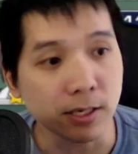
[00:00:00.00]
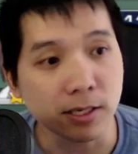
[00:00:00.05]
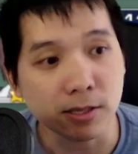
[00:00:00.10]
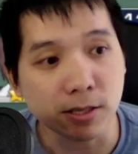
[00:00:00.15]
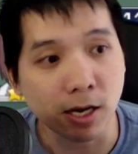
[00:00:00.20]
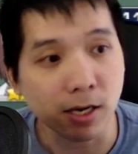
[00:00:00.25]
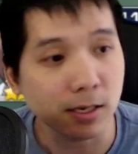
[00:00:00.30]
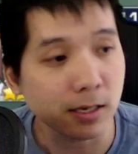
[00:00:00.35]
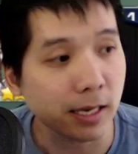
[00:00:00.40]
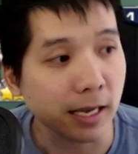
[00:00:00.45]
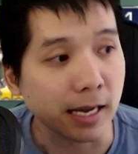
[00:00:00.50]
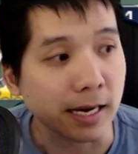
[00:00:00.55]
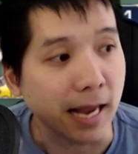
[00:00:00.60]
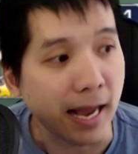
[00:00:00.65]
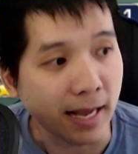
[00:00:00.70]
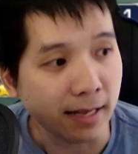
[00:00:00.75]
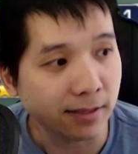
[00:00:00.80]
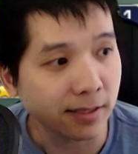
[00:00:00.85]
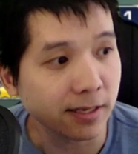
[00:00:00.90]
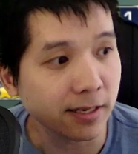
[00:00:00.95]
Start
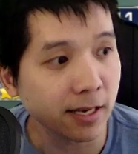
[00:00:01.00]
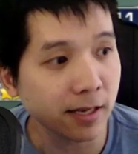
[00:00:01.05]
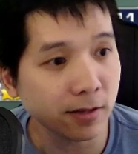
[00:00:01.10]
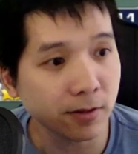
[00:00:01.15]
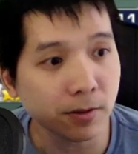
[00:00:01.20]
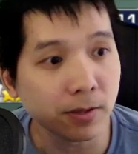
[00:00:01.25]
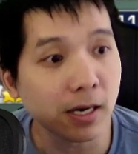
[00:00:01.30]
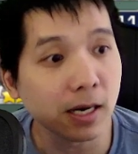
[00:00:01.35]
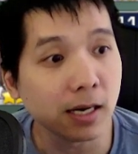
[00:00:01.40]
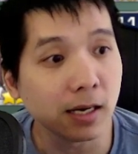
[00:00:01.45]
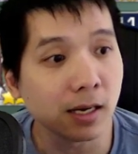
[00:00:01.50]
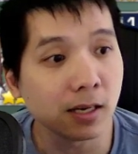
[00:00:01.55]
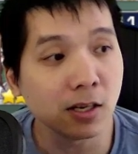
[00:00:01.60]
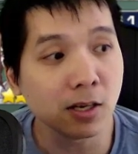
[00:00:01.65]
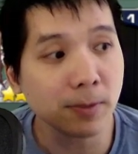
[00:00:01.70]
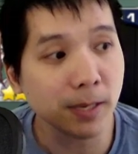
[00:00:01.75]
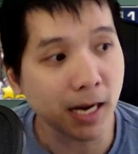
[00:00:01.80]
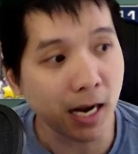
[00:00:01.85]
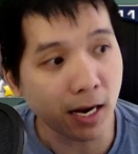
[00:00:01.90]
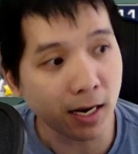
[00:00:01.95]
enhancing it to a
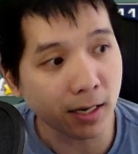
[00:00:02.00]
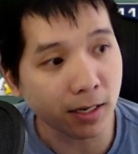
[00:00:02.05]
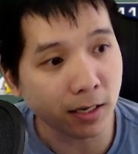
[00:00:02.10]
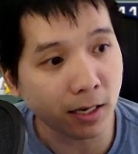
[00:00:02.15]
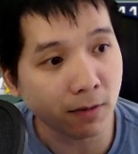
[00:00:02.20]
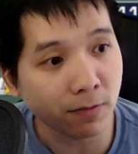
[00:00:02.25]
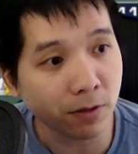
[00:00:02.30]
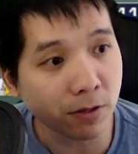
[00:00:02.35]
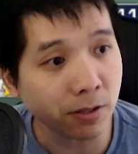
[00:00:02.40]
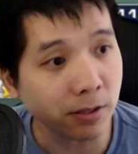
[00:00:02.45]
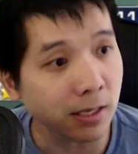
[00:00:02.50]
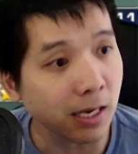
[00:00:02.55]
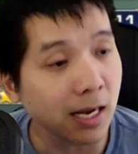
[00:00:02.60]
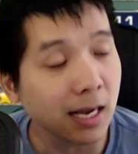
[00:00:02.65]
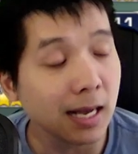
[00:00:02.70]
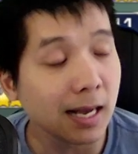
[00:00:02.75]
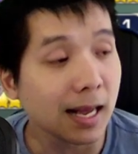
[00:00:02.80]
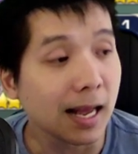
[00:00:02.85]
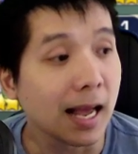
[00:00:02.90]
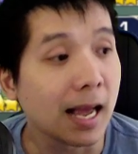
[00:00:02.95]
little bit higher level,
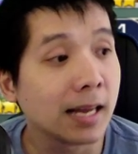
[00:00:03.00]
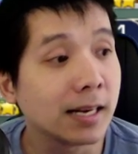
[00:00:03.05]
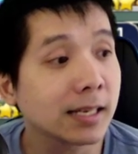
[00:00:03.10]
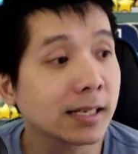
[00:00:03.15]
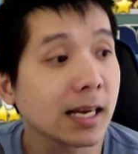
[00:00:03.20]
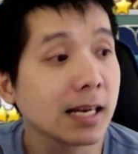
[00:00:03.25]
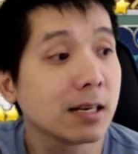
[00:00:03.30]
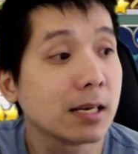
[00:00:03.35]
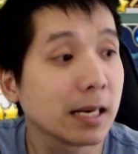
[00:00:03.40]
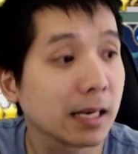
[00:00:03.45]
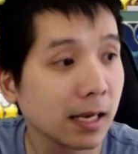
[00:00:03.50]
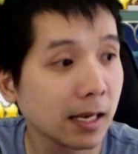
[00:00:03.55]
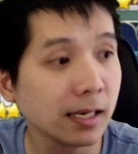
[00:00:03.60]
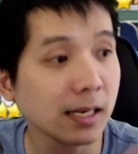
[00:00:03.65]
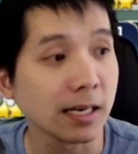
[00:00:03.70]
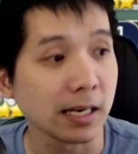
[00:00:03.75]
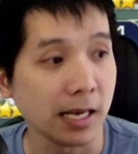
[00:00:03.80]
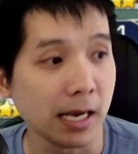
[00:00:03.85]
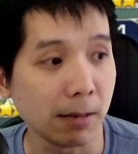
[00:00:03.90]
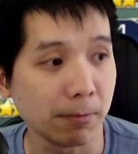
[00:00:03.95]
and it
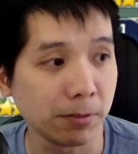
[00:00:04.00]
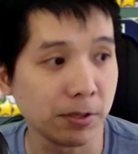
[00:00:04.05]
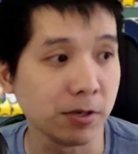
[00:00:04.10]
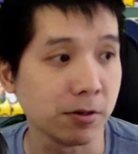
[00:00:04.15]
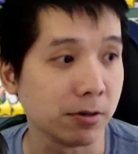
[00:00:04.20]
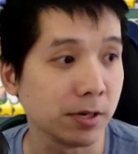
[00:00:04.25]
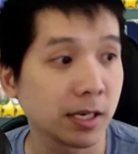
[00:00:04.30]
can help you.